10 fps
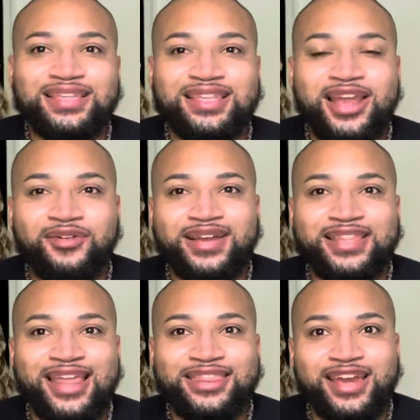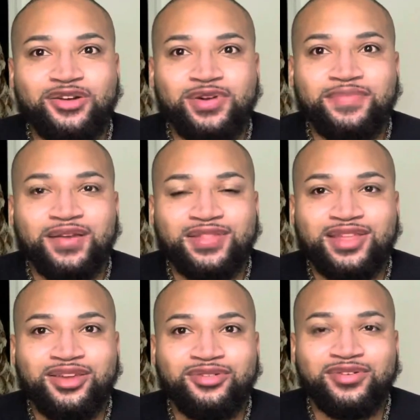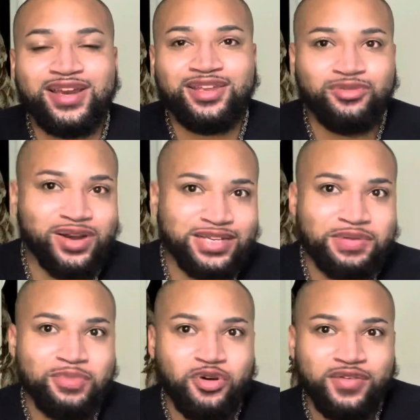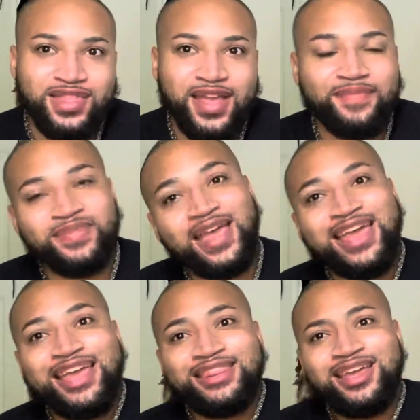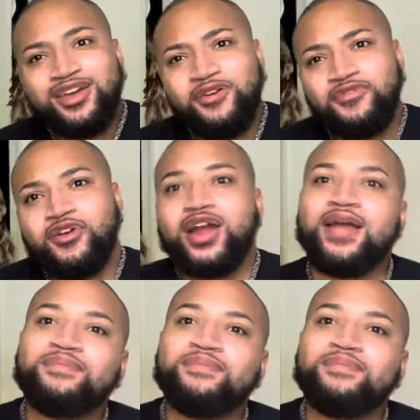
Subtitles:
knowing that they don't want to be with you and you wanted to be more with them, then go for it.